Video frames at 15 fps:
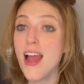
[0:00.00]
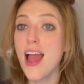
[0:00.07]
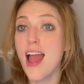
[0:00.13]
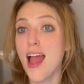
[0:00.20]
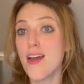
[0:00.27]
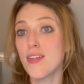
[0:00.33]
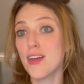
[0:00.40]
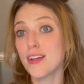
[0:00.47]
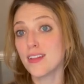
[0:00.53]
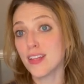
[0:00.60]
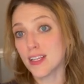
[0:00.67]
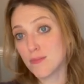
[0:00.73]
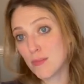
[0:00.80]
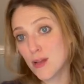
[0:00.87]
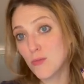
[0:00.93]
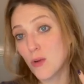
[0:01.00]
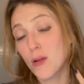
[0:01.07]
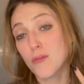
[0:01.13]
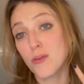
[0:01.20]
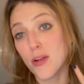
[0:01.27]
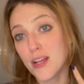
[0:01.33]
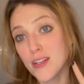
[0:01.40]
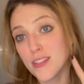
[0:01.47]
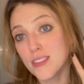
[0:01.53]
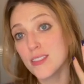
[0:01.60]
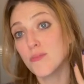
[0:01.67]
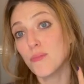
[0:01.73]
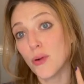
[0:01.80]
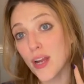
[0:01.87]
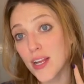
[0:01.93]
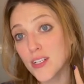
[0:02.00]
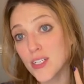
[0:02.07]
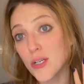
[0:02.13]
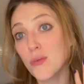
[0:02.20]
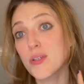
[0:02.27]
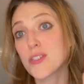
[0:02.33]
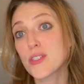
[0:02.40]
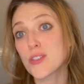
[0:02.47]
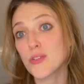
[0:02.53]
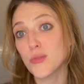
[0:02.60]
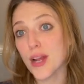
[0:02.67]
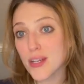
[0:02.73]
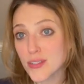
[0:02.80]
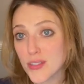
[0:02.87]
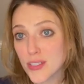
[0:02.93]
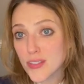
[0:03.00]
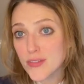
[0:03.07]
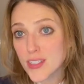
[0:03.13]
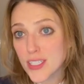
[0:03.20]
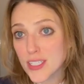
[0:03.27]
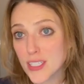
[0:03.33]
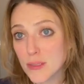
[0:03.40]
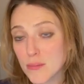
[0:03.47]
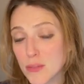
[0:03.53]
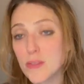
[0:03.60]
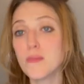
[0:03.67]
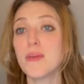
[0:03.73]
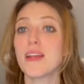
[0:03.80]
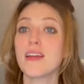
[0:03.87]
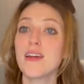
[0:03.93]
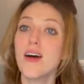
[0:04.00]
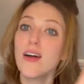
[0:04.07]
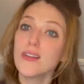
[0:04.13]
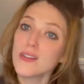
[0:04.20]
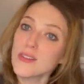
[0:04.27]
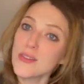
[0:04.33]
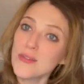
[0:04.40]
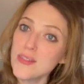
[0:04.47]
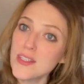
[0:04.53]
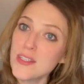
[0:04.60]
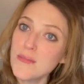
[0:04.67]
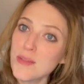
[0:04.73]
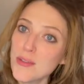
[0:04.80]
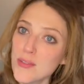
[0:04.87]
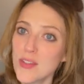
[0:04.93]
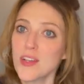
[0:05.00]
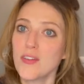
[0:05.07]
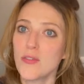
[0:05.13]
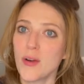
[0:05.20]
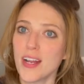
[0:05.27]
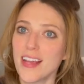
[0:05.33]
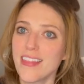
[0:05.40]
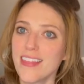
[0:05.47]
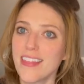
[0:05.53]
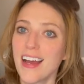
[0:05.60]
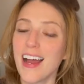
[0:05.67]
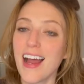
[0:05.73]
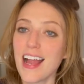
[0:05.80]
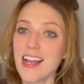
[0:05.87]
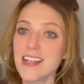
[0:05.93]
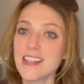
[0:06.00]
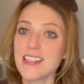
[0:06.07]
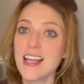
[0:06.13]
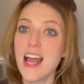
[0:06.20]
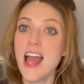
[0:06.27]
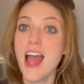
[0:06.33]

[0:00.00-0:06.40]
And then Lin-Manuel Miranda was the director of Tick, Tick, Boom, and he also did the music for In the Heights.